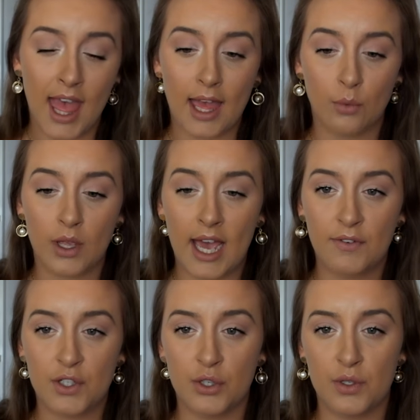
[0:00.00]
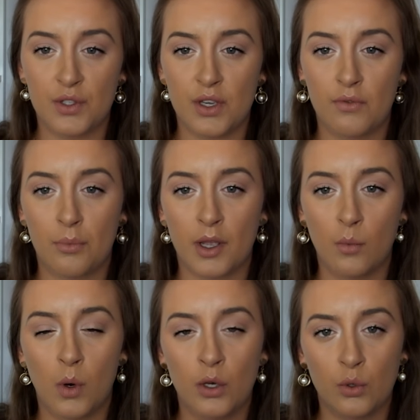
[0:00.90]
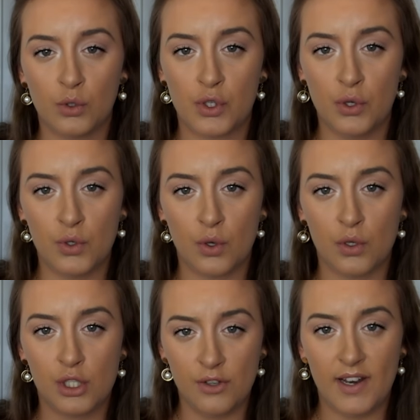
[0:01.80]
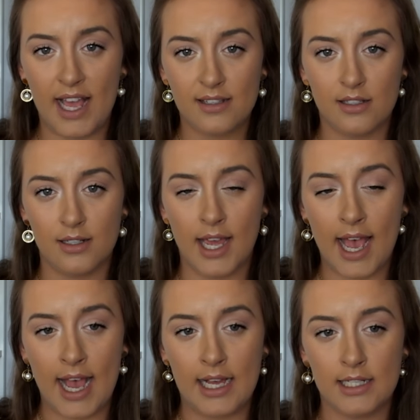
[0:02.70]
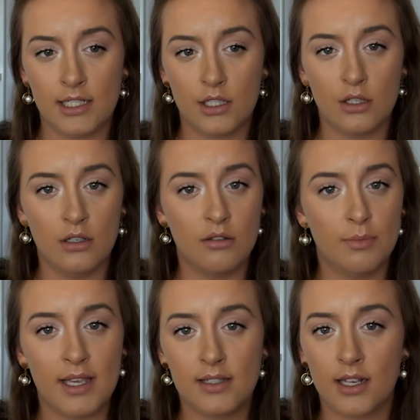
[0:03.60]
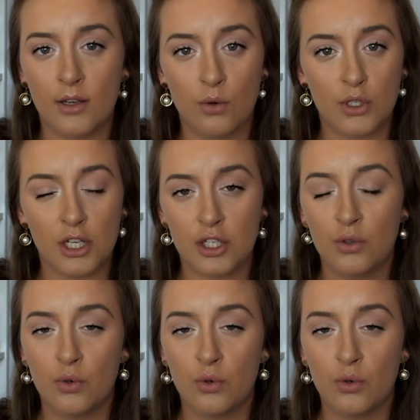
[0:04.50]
And what you have to do is you either bring 1 or 2 songs to the lesson and you basically audition,